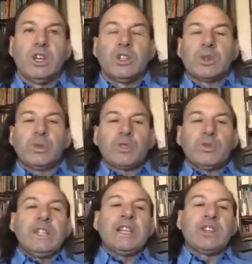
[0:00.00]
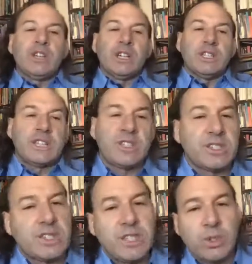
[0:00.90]
So what's really good, such as
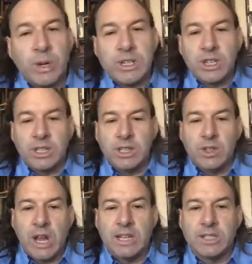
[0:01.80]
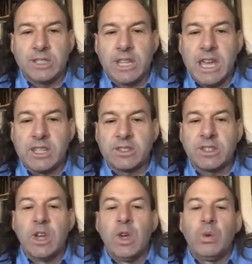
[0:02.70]
the situation in the United States,